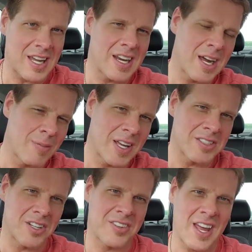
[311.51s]
And I'm
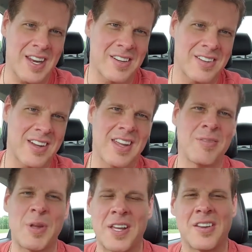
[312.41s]
actually excited today
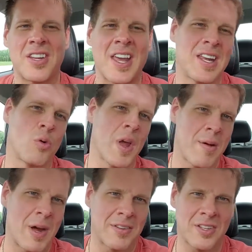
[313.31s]
because I get to weigh
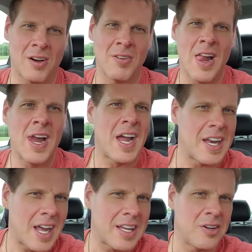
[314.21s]
myself
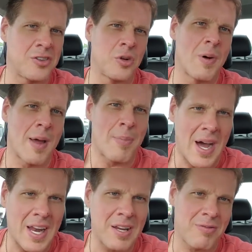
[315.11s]
and I get to do my
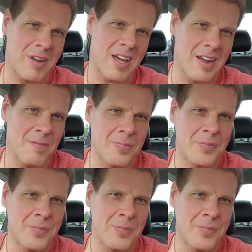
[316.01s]
body fat.